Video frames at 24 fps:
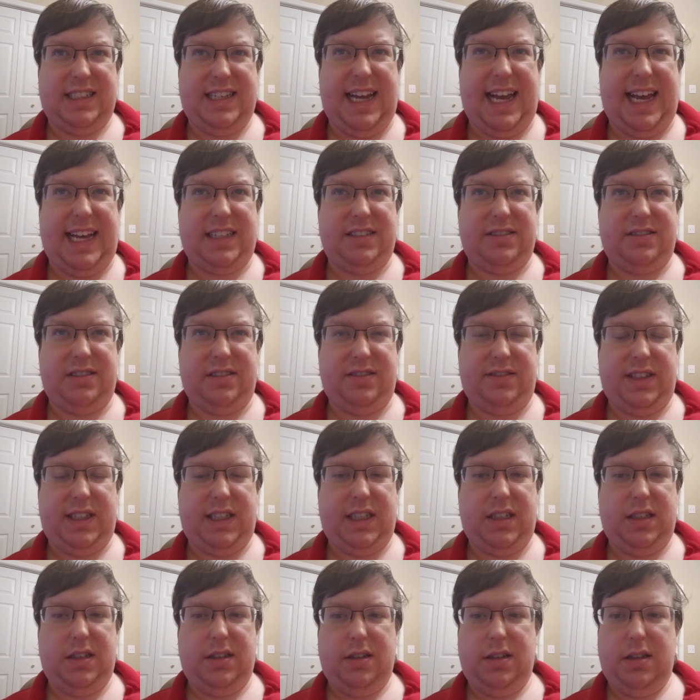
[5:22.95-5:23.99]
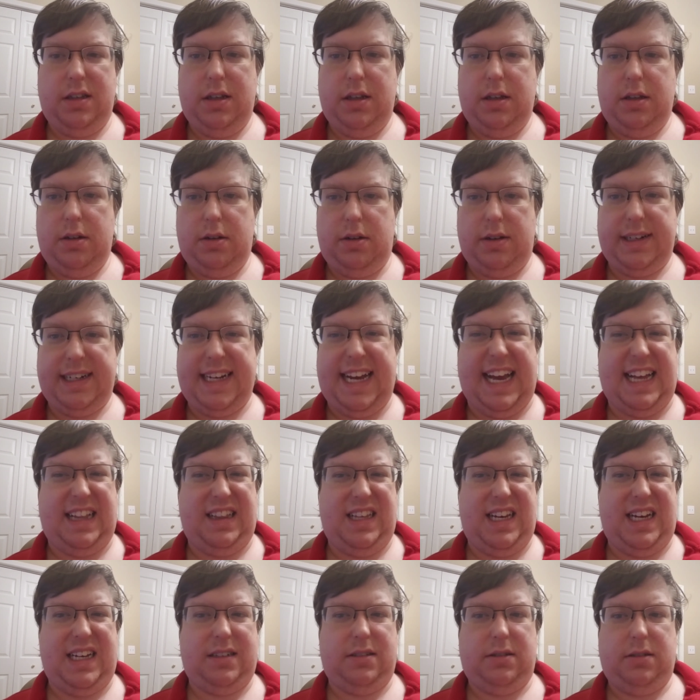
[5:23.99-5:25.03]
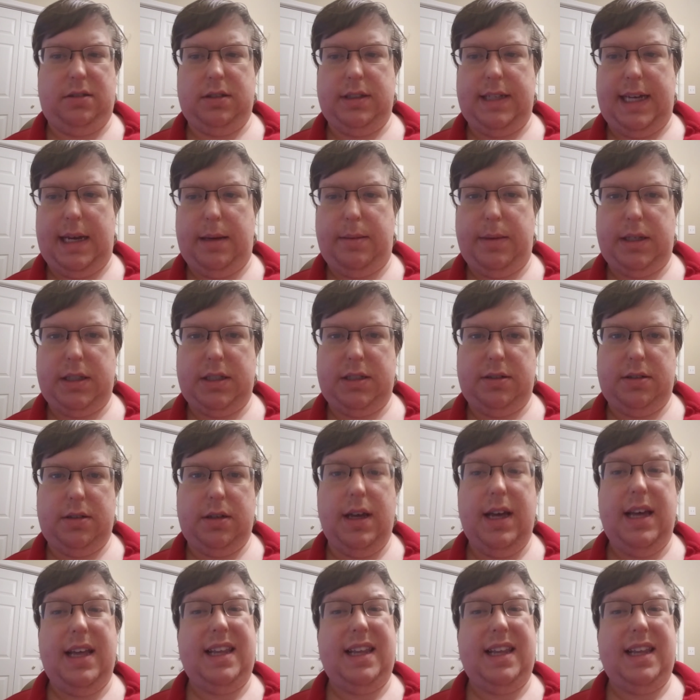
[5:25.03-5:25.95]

catastrophe or Catlateral Damage.